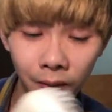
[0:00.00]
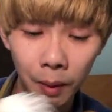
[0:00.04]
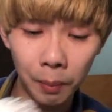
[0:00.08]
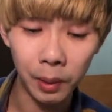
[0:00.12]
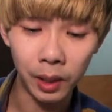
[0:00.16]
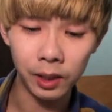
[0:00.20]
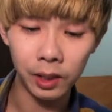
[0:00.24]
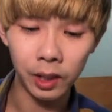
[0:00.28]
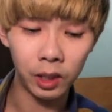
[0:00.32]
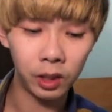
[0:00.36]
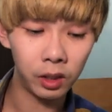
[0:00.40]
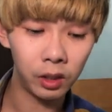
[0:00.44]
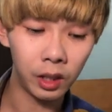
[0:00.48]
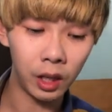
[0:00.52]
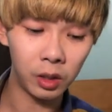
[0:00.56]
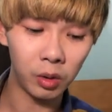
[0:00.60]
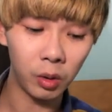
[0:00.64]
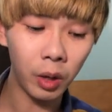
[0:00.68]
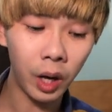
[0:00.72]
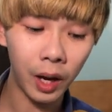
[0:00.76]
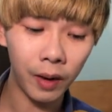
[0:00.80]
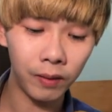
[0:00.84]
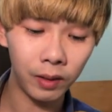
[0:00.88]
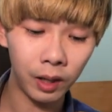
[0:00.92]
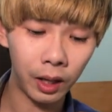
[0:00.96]
I mean, they
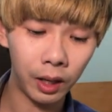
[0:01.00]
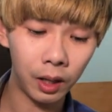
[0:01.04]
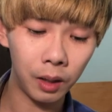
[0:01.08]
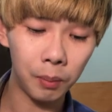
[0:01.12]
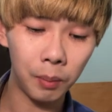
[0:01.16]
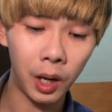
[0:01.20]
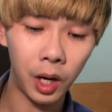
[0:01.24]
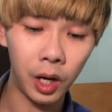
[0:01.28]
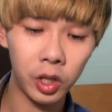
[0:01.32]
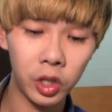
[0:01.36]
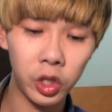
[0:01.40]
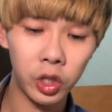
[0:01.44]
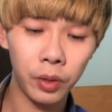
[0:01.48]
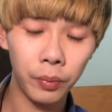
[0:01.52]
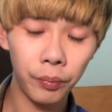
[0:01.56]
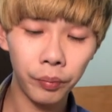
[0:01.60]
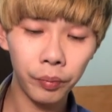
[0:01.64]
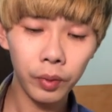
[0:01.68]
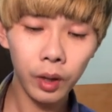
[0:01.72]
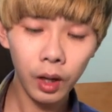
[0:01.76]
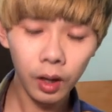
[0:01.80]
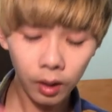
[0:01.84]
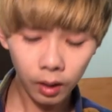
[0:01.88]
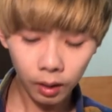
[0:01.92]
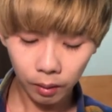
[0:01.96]
don't have like much
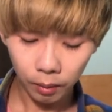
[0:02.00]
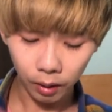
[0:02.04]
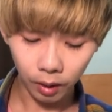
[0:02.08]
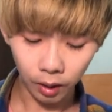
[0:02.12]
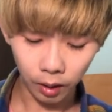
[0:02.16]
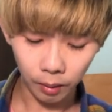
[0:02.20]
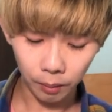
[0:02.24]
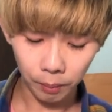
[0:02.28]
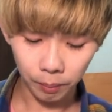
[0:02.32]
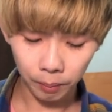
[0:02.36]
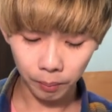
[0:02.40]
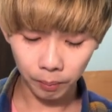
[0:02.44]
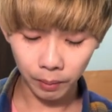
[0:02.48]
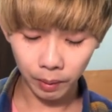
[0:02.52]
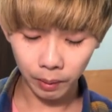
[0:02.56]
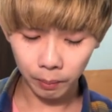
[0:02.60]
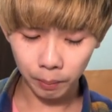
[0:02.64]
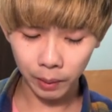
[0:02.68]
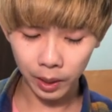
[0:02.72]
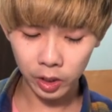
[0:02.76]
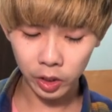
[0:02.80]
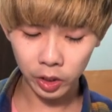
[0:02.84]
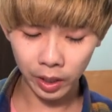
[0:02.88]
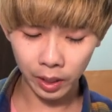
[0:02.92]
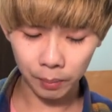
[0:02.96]

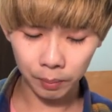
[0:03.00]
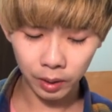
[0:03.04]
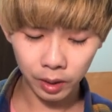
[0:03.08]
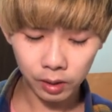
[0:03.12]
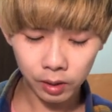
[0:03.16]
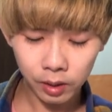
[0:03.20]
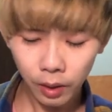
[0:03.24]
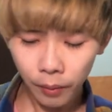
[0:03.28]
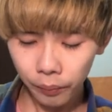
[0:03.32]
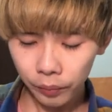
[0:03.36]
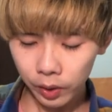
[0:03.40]
much numbers,